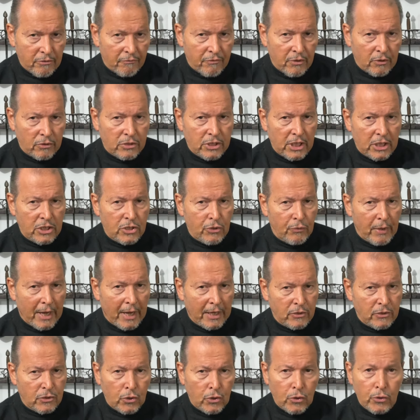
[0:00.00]
of their teacher
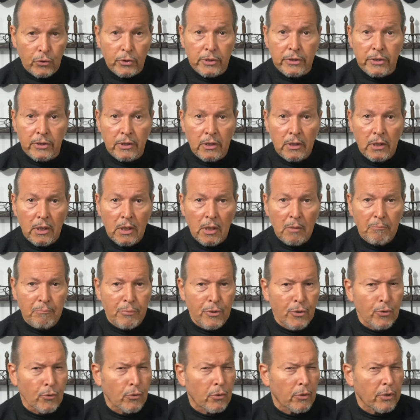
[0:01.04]
as good,
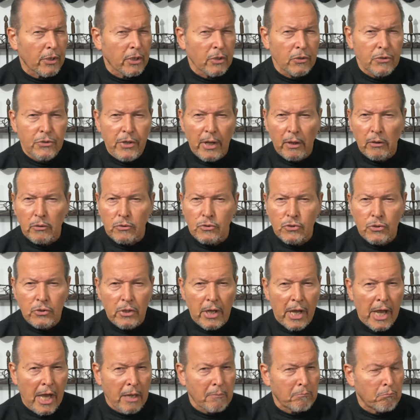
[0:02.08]
pure, intelligent,
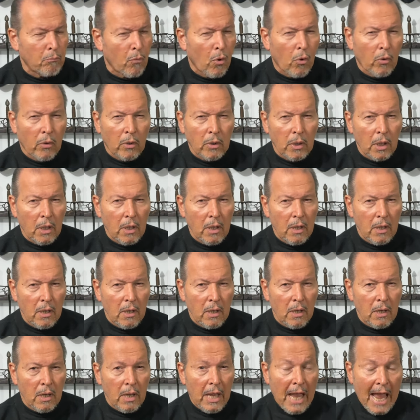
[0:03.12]
and moral,
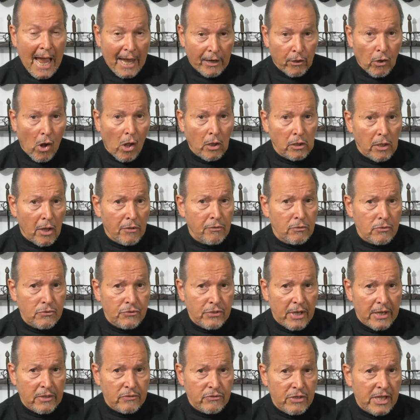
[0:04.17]
and all others
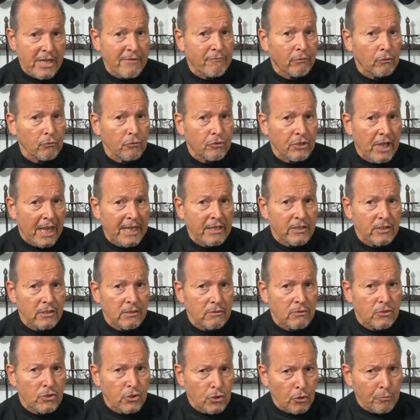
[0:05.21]
as evil, tainted,
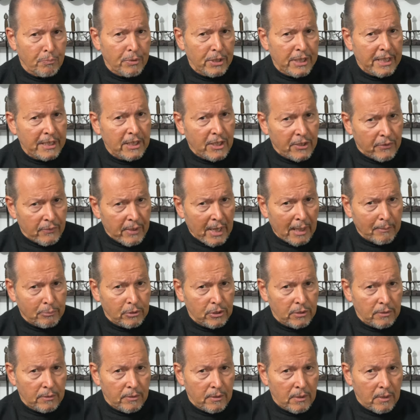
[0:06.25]
stupid, and corrupt,
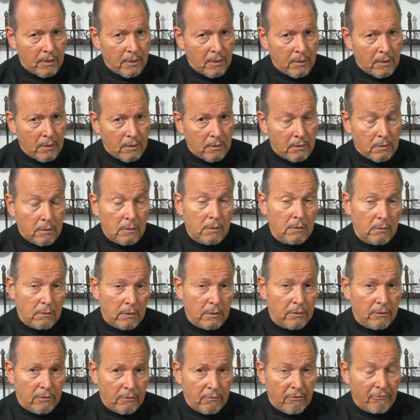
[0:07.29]
or
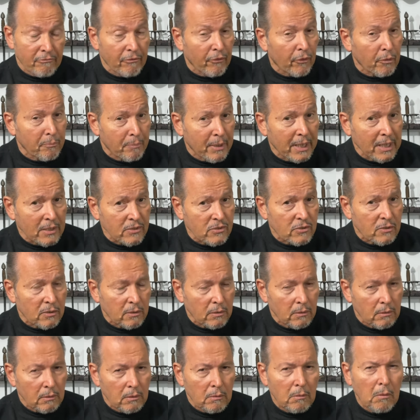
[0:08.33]
at the very best,
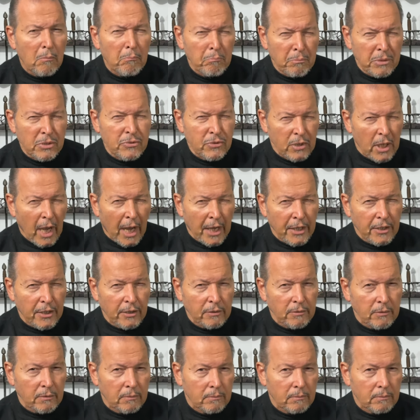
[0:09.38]
misguided.